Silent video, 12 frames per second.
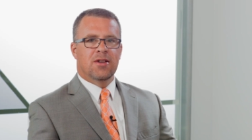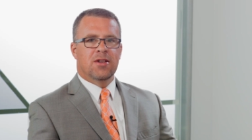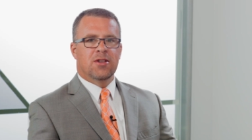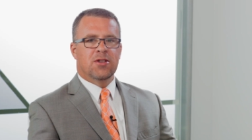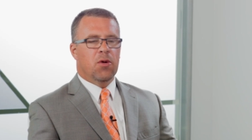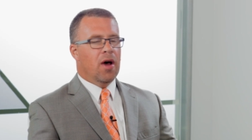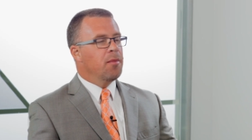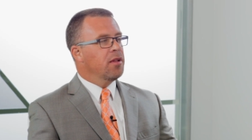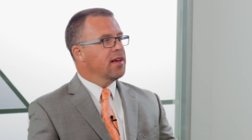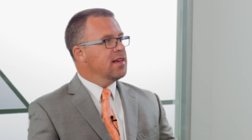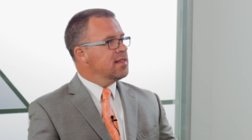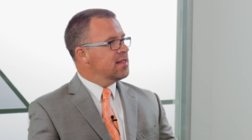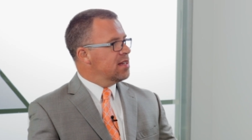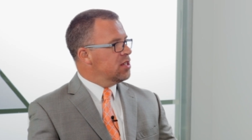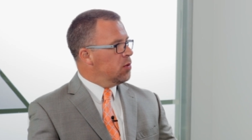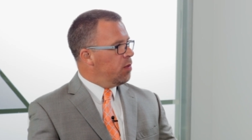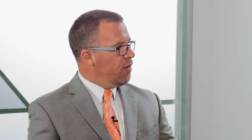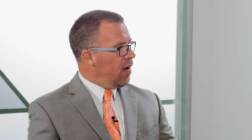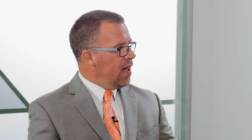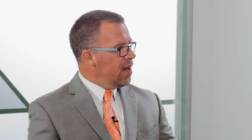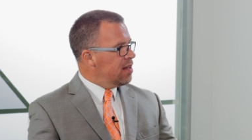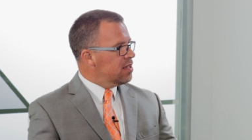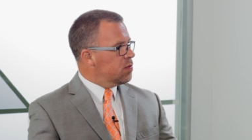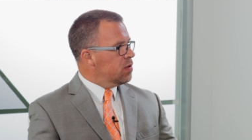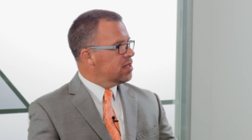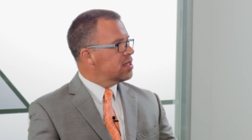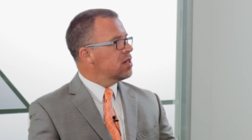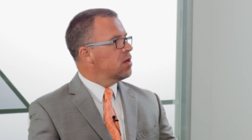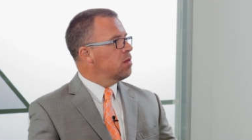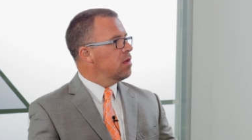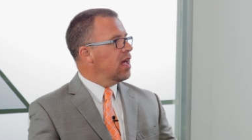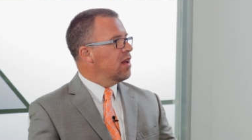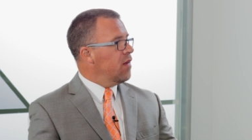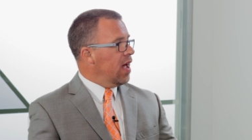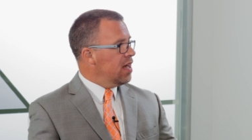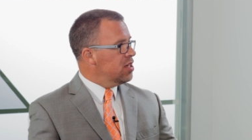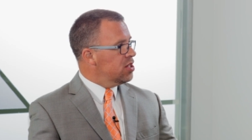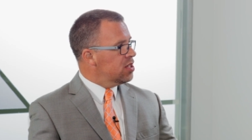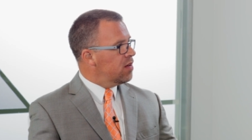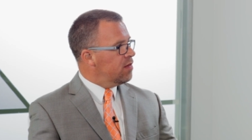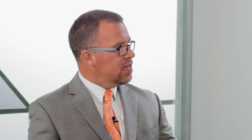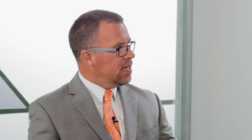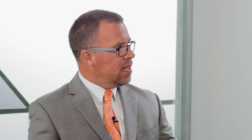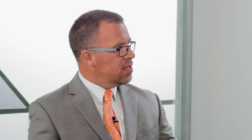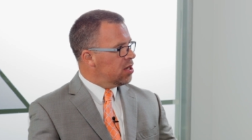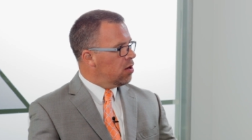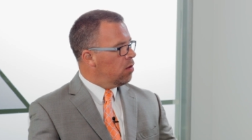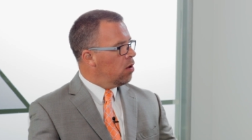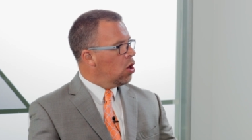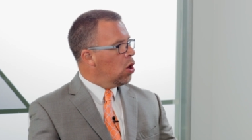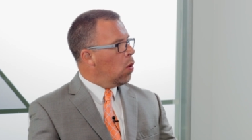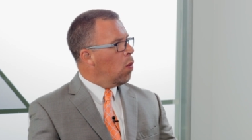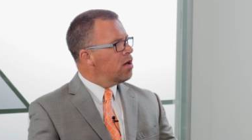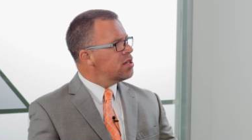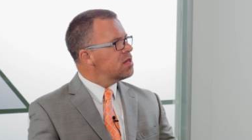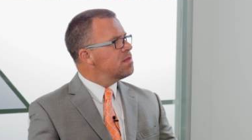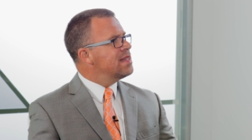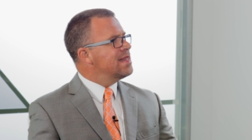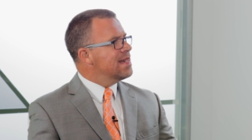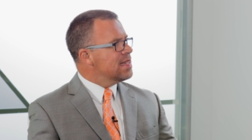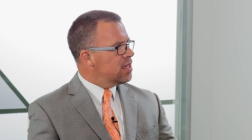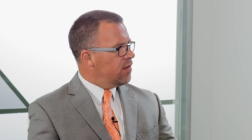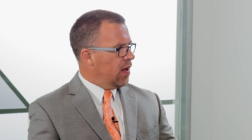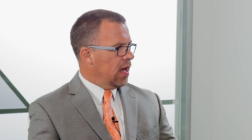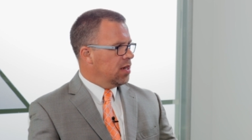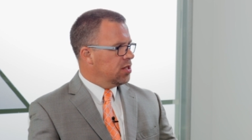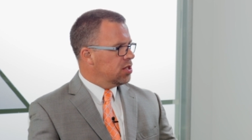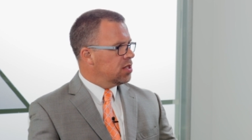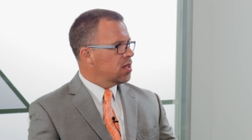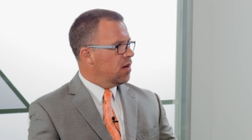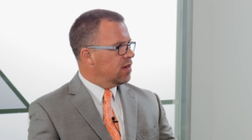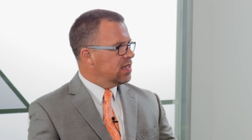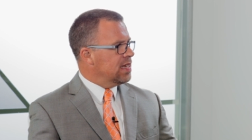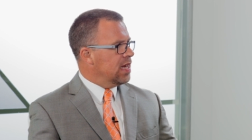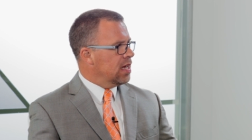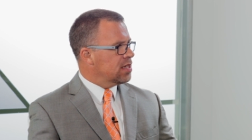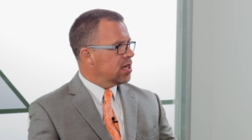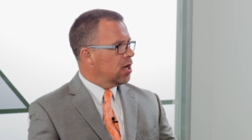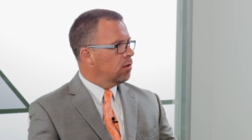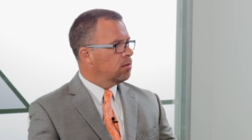So Emily, since you provided us with some advantages of a DSO, what are some disadvantages of a DSO?